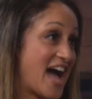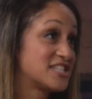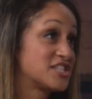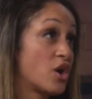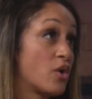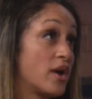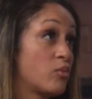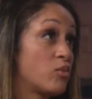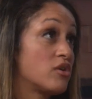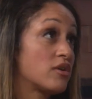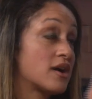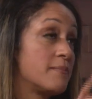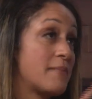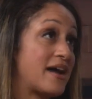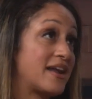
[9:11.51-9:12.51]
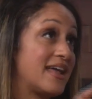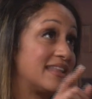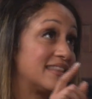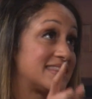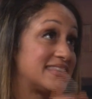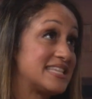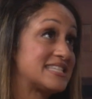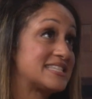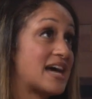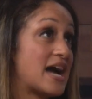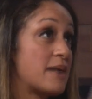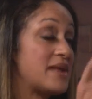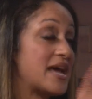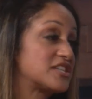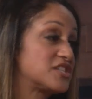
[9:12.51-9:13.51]
So it will come out this
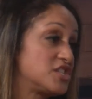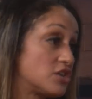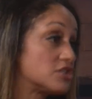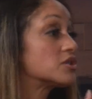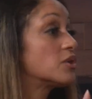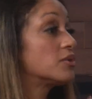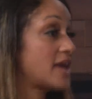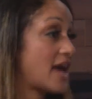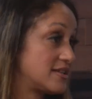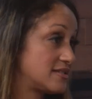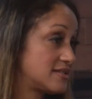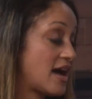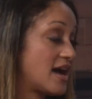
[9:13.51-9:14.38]
time next year. So yes,